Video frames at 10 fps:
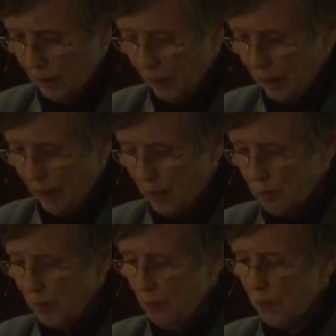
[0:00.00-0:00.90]
Can I
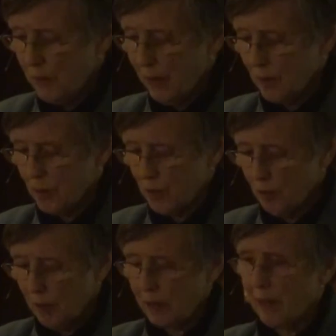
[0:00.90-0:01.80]
be with that
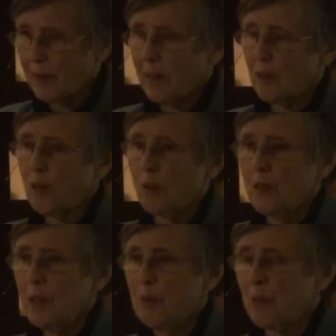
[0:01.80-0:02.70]
stirring and let it go
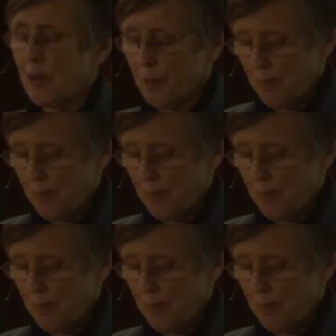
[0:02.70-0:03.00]
deeper?